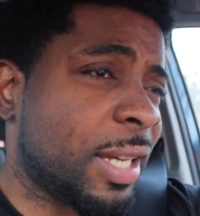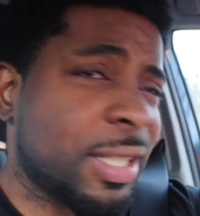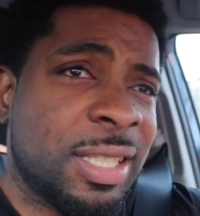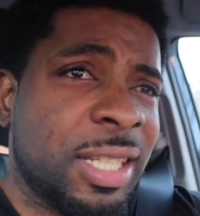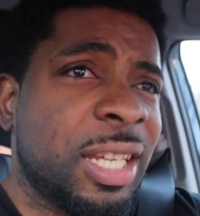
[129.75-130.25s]

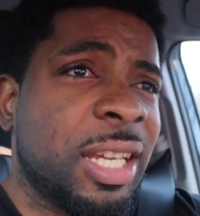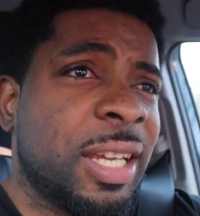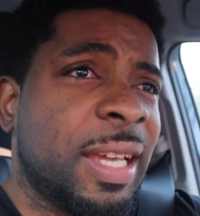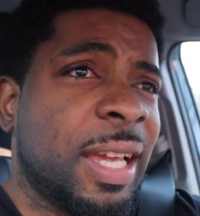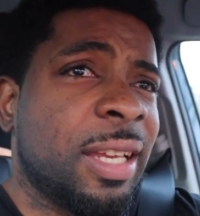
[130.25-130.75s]
sit
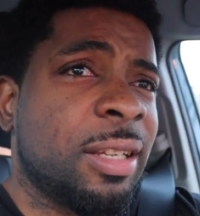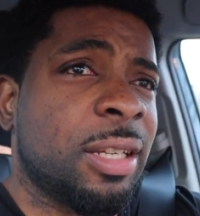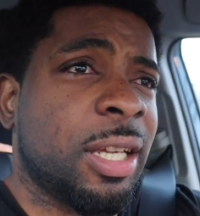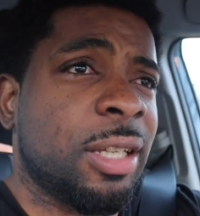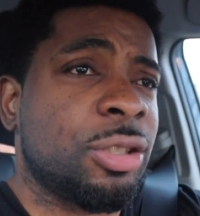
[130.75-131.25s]
here
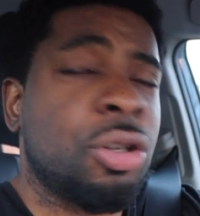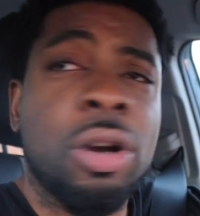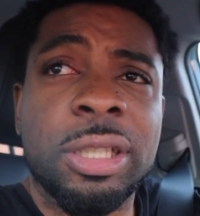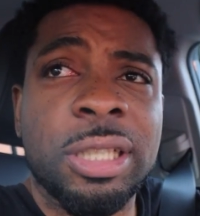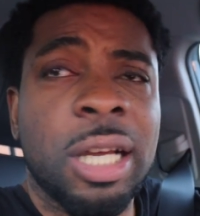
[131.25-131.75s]
and
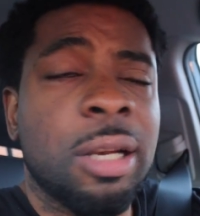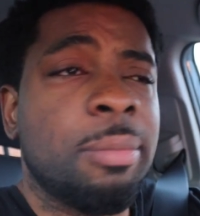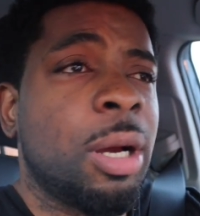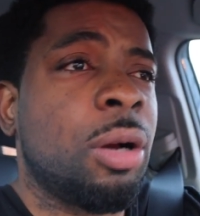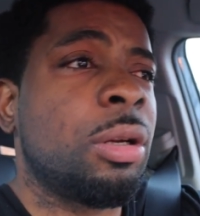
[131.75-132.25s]
talk to y'all
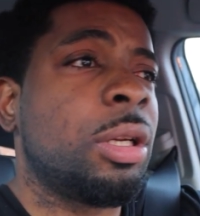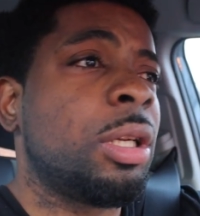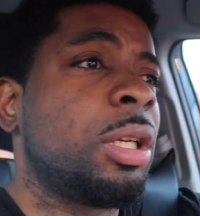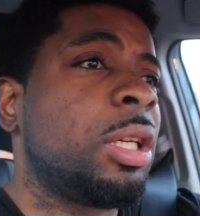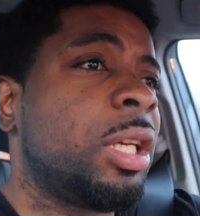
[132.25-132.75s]
about
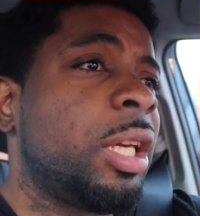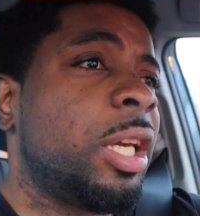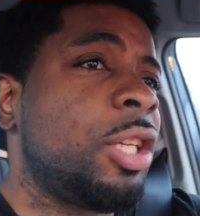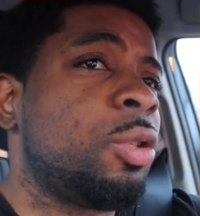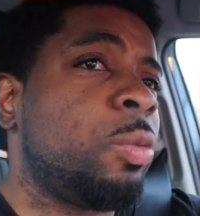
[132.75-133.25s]

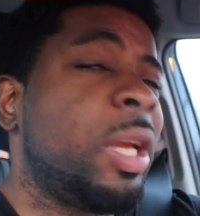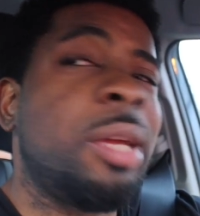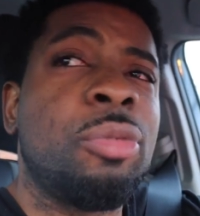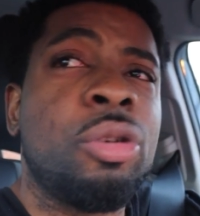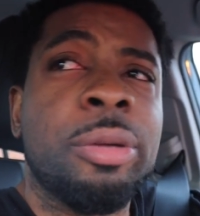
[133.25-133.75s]
is way
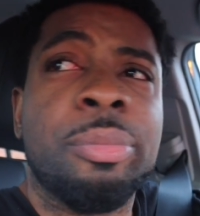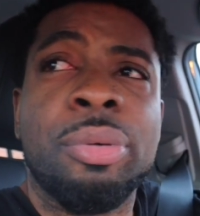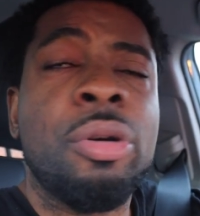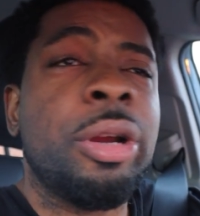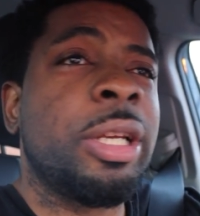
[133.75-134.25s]
more
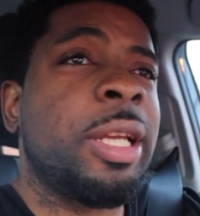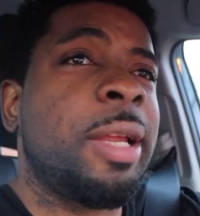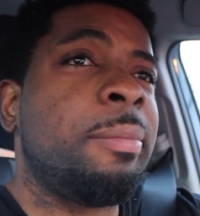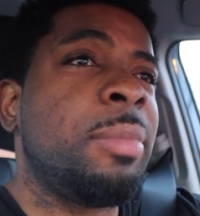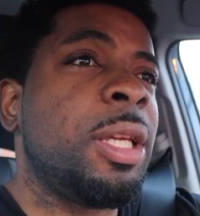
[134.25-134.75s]
important
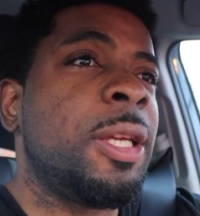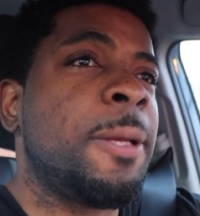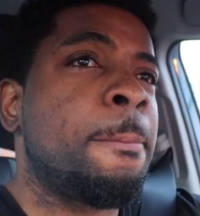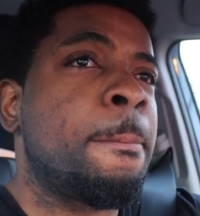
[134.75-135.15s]
than me,